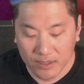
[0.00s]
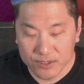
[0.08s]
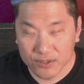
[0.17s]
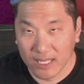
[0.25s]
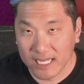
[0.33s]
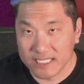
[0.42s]

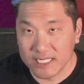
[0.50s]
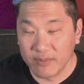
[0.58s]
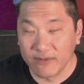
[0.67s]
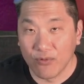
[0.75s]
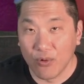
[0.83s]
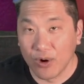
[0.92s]
So like I said
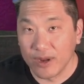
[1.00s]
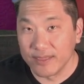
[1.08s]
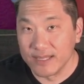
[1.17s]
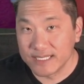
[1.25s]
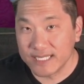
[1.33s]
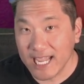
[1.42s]
before,
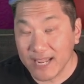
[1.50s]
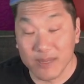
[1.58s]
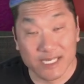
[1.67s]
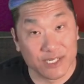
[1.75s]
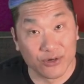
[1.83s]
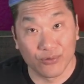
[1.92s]
this game
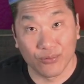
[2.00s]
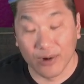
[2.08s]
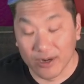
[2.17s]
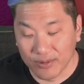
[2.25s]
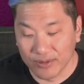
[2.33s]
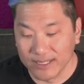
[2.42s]
is
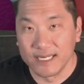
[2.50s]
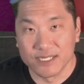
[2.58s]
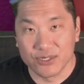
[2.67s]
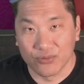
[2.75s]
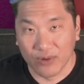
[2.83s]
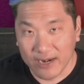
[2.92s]
incredible. It
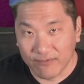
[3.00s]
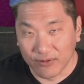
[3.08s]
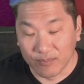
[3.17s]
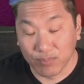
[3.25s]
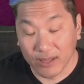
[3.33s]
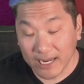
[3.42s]
is great
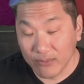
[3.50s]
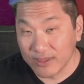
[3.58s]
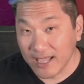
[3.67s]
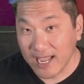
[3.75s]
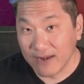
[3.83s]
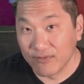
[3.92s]
for playing with
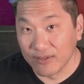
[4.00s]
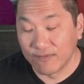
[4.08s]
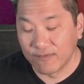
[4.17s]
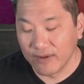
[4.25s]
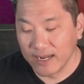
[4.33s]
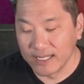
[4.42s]
a handful of
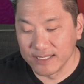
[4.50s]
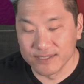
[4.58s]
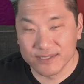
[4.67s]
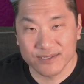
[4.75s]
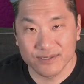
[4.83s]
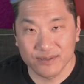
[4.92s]

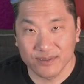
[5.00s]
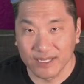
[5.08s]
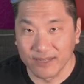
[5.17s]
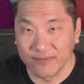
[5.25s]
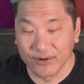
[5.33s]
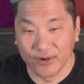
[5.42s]
friends,
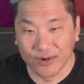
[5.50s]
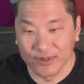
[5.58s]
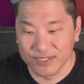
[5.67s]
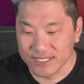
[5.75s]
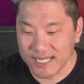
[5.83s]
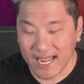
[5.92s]
if you're
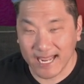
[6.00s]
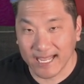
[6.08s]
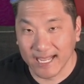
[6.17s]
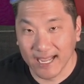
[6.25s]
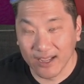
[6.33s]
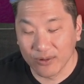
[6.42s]
just
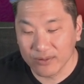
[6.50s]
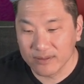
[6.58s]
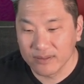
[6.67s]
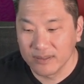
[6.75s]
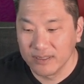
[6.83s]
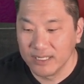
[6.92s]
hanging out,
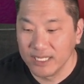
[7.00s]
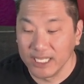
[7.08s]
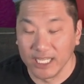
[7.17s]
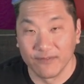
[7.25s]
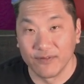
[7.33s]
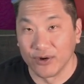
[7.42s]

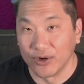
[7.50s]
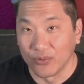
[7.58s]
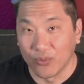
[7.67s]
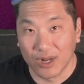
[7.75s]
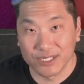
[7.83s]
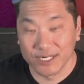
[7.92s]
if you're
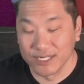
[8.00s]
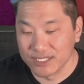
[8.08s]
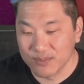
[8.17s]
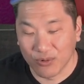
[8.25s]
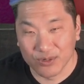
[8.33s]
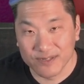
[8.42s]
watching a
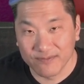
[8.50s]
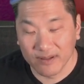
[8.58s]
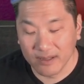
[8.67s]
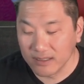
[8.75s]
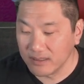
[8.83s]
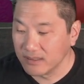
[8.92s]
sports
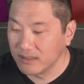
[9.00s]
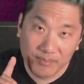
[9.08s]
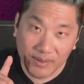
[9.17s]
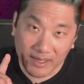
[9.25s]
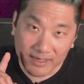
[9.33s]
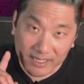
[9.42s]
event.
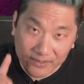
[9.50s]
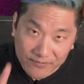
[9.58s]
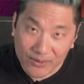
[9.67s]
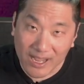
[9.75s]
But if